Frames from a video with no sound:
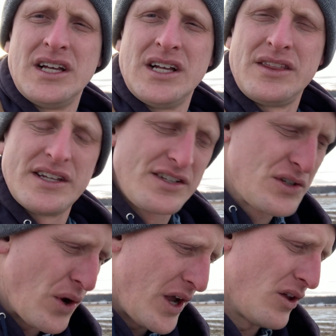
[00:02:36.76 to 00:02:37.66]
the
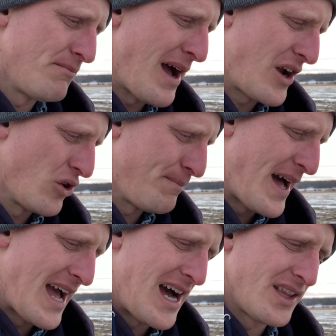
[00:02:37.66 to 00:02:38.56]
soil
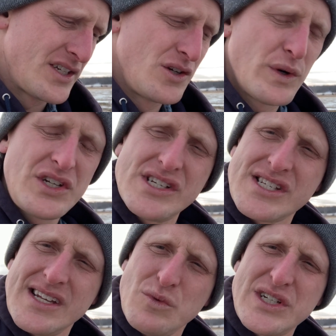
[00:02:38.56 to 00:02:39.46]
microbiology, which
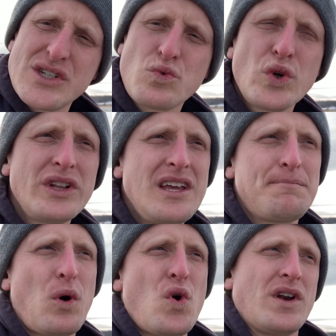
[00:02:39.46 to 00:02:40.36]
is really
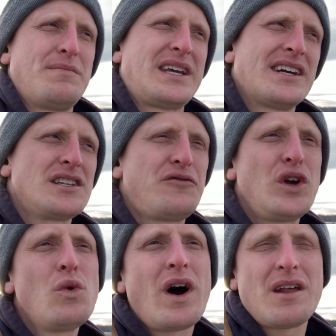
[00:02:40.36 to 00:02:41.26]
important, because if we
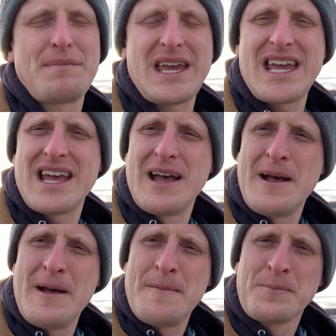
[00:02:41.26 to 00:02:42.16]
want to be
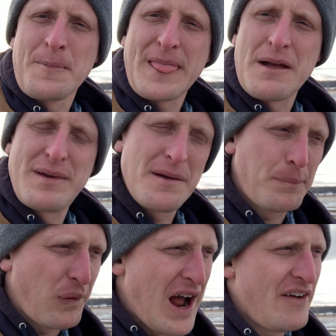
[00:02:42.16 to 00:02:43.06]
being
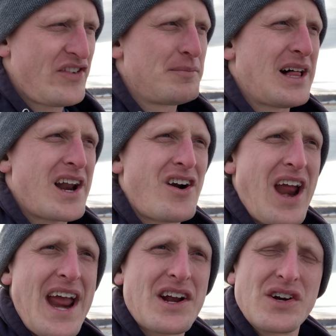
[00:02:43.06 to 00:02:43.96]
profitable on our
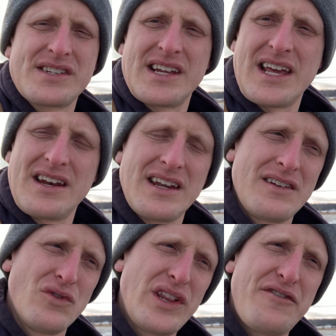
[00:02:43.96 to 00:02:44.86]
acres and
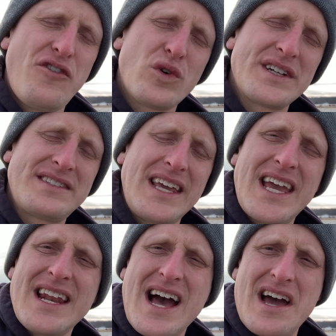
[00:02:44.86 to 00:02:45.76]
really focusing
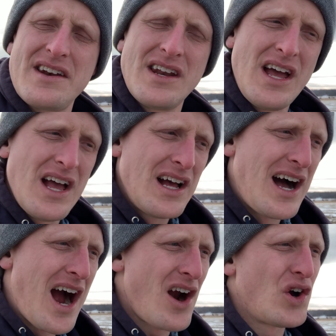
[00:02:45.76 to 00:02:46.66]
in on
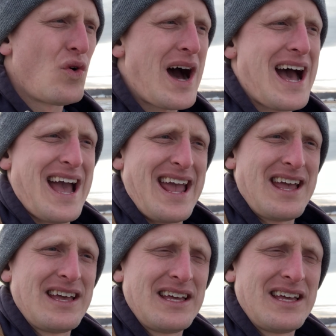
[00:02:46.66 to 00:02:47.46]
ROI,